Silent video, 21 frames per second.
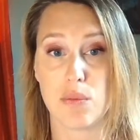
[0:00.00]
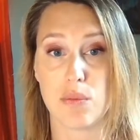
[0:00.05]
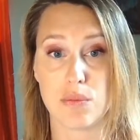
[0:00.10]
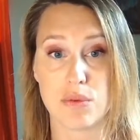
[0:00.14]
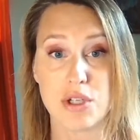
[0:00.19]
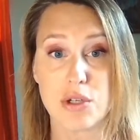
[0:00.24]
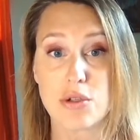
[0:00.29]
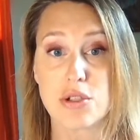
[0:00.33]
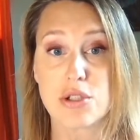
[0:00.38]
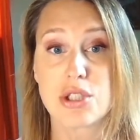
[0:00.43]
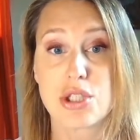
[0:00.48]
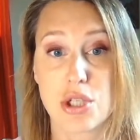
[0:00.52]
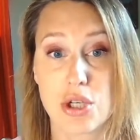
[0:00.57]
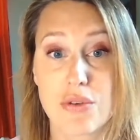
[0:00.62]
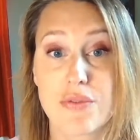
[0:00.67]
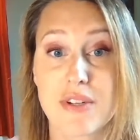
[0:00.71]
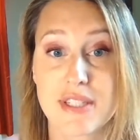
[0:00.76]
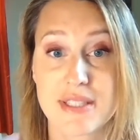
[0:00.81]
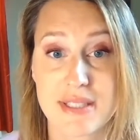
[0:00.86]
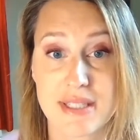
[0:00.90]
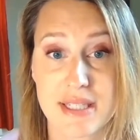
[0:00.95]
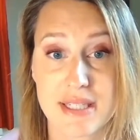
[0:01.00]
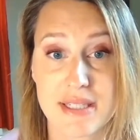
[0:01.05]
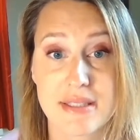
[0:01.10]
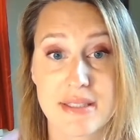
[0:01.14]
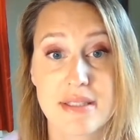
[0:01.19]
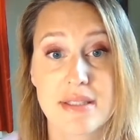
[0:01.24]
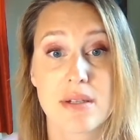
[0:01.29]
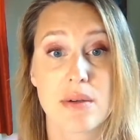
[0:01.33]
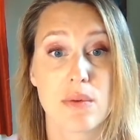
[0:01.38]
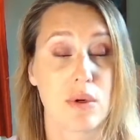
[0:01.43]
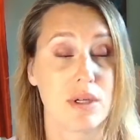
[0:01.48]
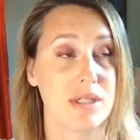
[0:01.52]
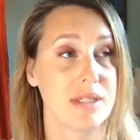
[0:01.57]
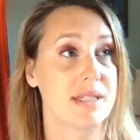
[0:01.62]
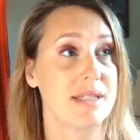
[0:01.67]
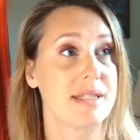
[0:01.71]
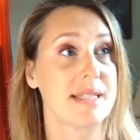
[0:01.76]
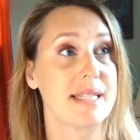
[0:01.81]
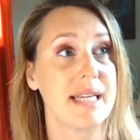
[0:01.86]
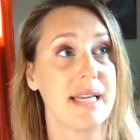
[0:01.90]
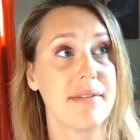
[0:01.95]
your services, what
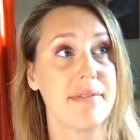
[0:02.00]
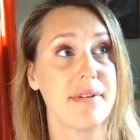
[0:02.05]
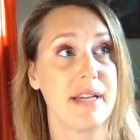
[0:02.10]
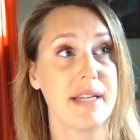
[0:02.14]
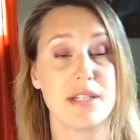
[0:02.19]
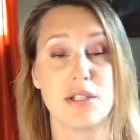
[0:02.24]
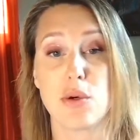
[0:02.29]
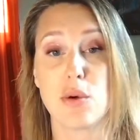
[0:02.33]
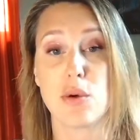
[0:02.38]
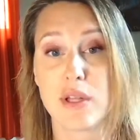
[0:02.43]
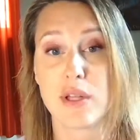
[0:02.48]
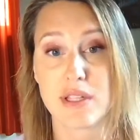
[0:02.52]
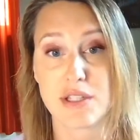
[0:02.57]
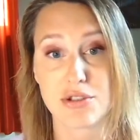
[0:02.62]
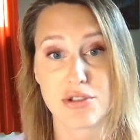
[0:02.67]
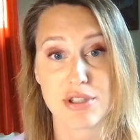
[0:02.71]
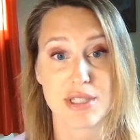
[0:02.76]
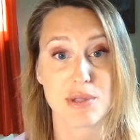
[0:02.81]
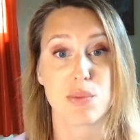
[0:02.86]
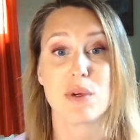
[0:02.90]
does giving toiletries,